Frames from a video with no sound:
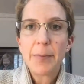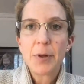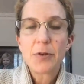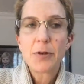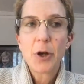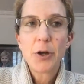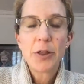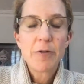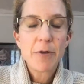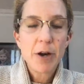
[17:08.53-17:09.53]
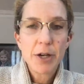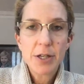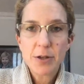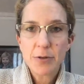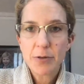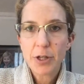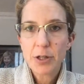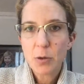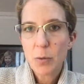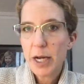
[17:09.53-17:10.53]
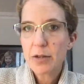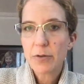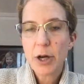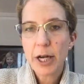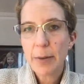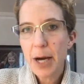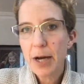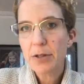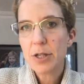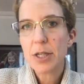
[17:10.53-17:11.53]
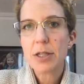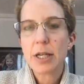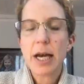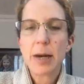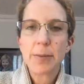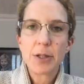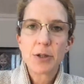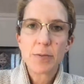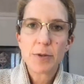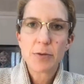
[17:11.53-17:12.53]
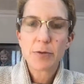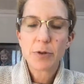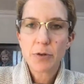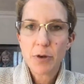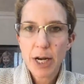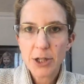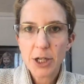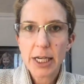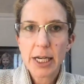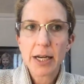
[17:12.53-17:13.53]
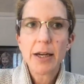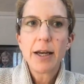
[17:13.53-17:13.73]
So there are various different ways of going about it in terms of gradually